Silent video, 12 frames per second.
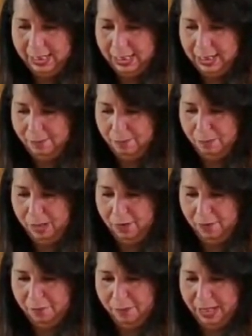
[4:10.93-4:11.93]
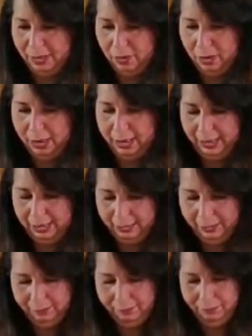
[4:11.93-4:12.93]
and some of my
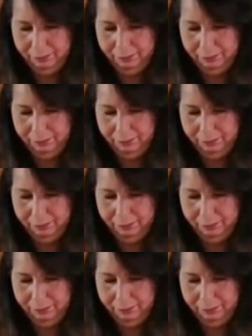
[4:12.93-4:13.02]
garlic.